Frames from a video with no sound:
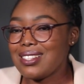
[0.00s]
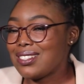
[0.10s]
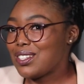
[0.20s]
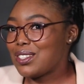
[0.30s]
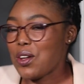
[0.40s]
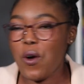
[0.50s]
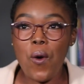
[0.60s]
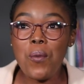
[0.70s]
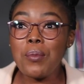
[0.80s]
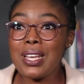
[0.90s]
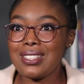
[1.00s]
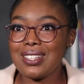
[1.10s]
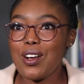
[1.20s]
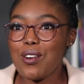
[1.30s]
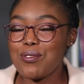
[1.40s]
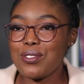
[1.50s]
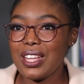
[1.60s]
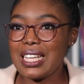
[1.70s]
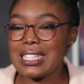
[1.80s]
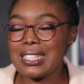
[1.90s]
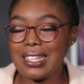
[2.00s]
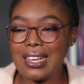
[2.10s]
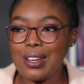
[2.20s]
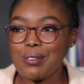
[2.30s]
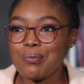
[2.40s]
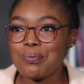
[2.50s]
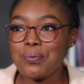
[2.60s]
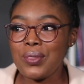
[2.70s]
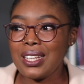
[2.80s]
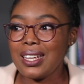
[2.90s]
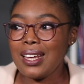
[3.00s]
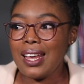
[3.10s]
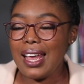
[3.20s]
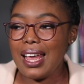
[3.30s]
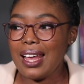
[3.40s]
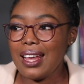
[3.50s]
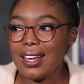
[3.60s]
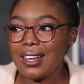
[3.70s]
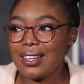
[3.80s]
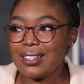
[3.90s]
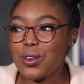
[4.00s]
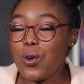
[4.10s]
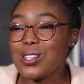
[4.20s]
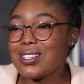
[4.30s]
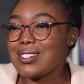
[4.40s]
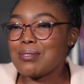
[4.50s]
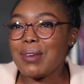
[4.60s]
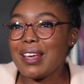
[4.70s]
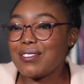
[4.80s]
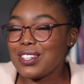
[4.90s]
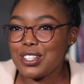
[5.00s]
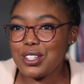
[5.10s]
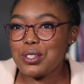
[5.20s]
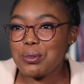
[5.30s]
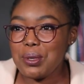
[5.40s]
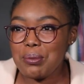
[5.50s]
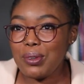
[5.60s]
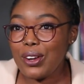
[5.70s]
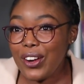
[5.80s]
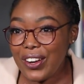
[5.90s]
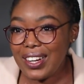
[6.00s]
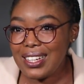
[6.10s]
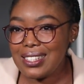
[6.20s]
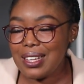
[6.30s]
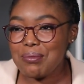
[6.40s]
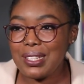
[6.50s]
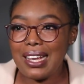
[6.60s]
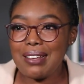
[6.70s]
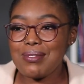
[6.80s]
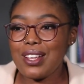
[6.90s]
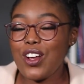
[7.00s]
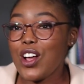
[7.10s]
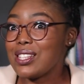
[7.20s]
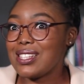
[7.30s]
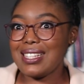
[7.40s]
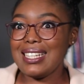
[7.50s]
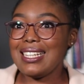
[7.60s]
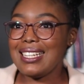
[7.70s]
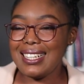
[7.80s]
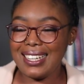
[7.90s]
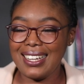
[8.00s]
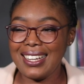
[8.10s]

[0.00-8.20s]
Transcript: It's just a whole mixture of things. It causes my vision to be blurry. Sometimes I can't see.